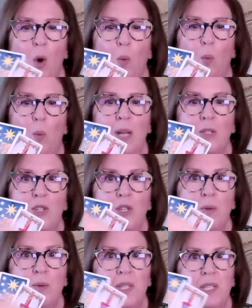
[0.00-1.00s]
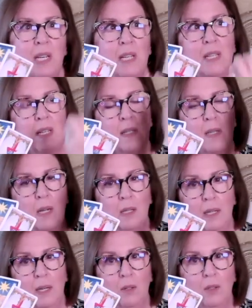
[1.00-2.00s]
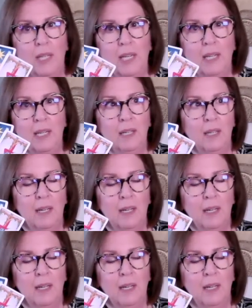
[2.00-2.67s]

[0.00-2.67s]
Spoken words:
once you see this clearly,